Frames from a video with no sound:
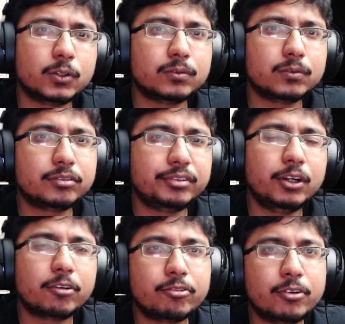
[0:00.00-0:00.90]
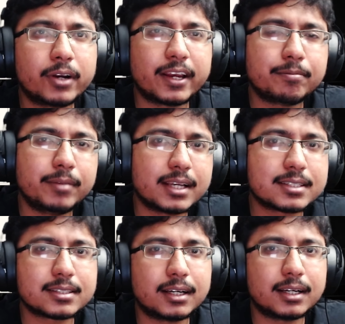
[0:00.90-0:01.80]
3 or 4
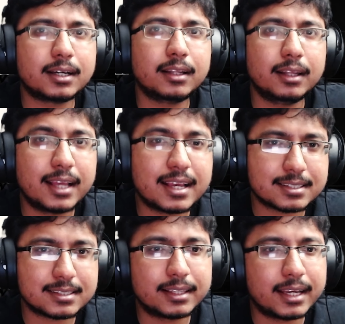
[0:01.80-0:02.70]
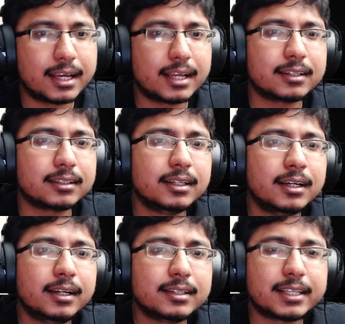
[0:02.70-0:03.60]
FPS less than
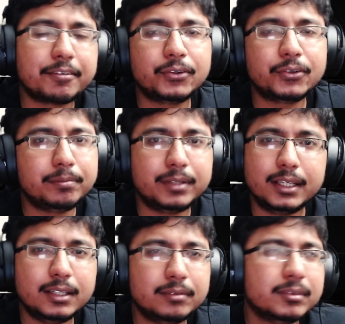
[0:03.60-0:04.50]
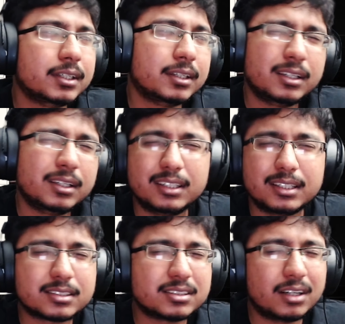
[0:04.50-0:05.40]
720p.
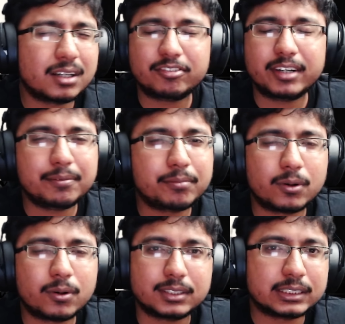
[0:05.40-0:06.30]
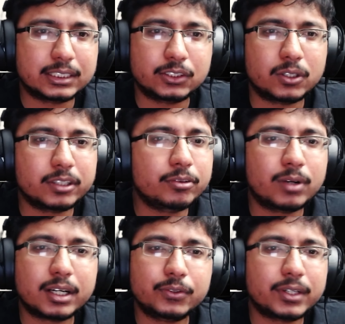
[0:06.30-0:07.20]
It's not very important. If you
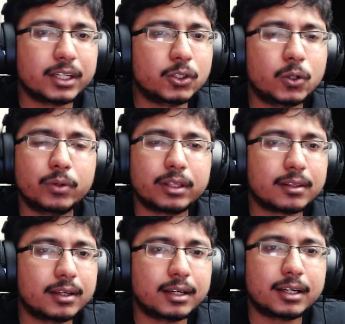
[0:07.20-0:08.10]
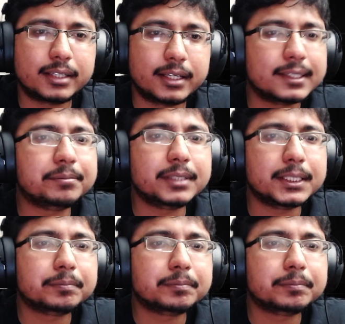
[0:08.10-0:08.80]
want, you can go with 1080p.